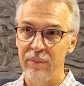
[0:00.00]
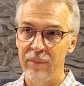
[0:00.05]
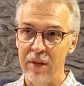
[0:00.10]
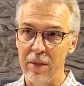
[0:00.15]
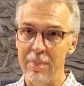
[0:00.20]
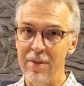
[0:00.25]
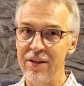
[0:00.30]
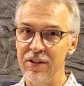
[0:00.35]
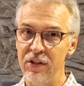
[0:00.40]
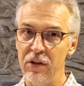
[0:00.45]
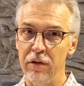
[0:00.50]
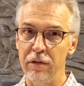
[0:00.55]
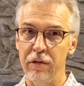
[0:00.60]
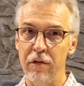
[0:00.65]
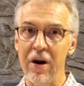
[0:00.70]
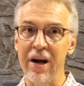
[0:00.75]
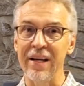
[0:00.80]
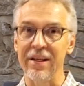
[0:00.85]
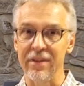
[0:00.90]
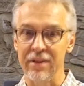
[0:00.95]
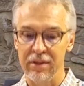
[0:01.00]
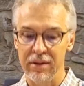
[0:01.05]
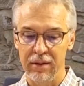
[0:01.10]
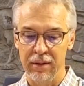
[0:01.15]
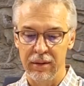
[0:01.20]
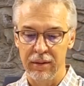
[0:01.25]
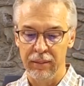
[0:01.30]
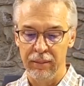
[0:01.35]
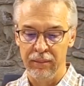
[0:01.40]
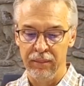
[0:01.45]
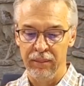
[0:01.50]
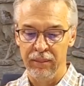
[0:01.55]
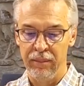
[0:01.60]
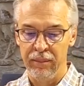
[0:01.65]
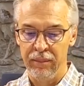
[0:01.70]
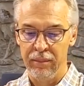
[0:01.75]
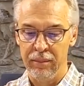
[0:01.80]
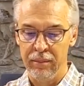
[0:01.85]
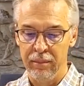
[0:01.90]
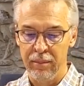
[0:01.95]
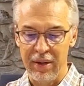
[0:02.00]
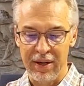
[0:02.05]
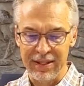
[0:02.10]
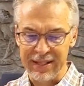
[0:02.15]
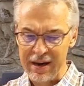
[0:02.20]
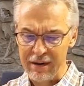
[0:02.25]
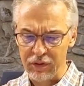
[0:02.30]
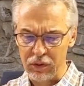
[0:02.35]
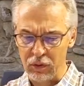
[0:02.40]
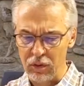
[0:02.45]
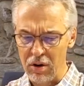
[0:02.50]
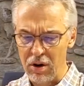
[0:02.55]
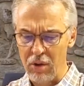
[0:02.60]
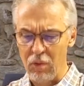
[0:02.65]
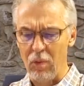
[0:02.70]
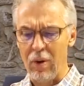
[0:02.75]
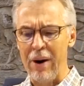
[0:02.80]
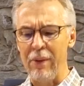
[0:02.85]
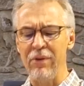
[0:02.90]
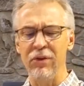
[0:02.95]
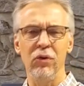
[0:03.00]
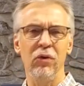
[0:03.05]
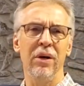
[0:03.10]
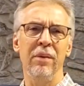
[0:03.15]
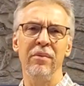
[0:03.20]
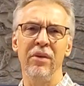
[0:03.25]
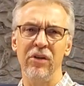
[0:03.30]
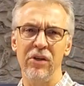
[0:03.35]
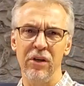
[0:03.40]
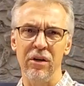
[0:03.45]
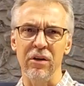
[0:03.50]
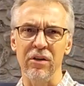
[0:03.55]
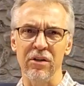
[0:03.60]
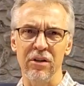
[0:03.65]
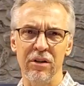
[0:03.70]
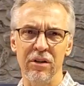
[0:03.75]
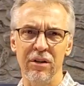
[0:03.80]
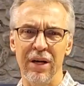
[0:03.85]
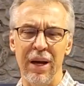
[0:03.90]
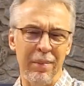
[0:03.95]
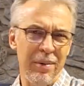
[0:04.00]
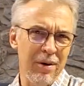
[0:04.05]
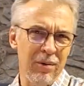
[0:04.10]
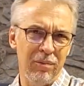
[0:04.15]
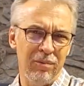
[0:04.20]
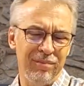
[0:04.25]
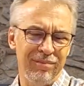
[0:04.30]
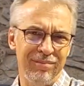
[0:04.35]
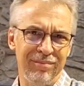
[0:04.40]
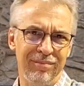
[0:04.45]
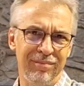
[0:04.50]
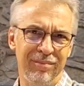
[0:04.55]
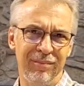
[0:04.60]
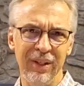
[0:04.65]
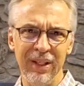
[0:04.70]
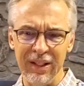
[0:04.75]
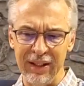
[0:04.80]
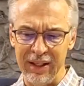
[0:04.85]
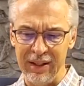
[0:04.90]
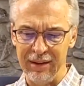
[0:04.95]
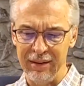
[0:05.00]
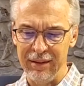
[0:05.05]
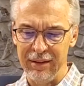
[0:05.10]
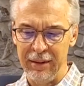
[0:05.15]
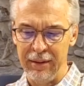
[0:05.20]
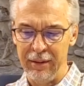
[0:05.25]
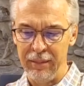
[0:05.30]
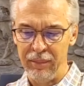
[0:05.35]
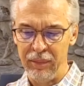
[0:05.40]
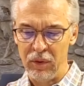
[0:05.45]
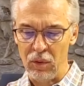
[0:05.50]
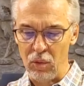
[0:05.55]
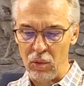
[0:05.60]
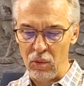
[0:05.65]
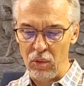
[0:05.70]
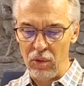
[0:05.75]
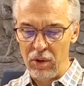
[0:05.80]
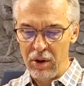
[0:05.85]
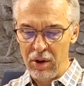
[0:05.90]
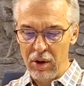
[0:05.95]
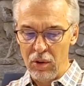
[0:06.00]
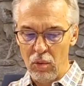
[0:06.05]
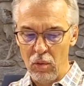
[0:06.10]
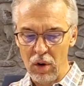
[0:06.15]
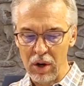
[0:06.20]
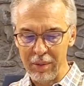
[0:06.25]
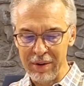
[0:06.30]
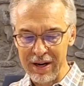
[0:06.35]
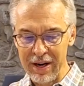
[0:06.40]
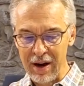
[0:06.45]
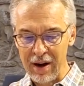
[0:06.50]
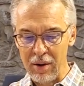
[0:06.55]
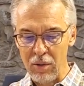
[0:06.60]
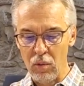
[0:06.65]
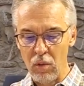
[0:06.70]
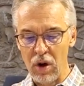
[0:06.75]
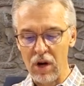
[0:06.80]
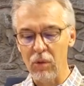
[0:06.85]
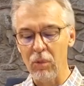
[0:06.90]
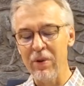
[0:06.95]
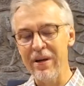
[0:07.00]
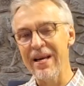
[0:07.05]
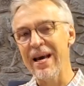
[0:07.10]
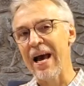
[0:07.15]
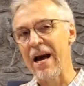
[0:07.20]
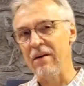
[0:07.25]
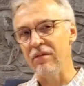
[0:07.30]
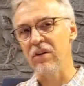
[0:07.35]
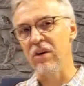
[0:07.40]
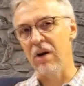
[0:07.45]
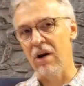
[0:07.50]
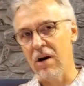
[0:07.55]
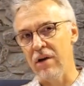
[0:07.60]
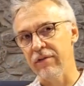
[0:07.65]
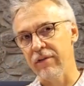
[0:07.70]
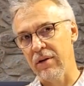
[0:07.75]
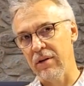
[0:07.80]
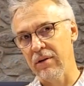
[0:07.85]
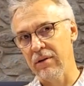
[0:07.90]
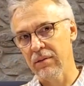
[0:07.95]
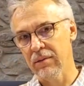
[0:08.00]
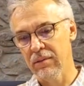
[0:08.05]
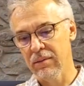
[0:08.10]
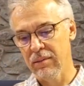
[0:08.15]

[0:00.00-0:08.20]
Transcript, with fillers: they miss their friends. Because after all, why would you come to church? I mean, really, what do we, what do we have to offer?